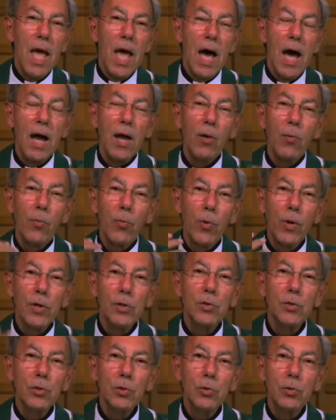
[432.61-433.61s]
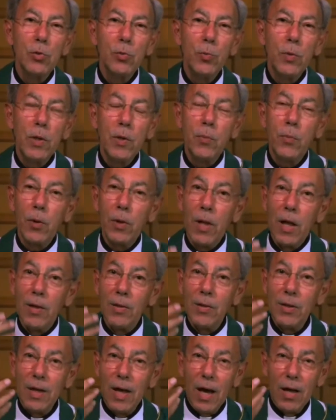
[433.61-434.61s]
I am preaching to people on
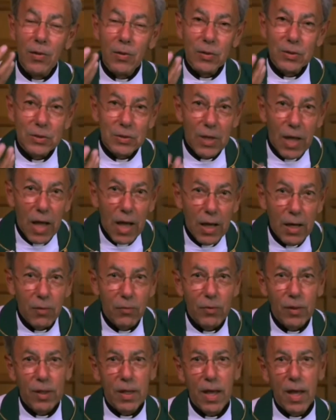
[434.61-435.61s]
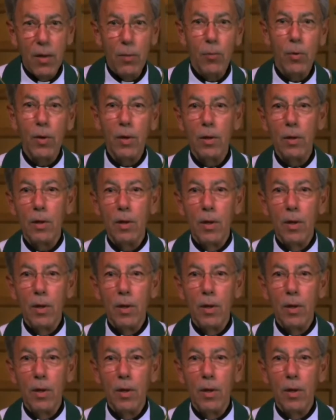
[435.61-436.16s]
the other side of the camera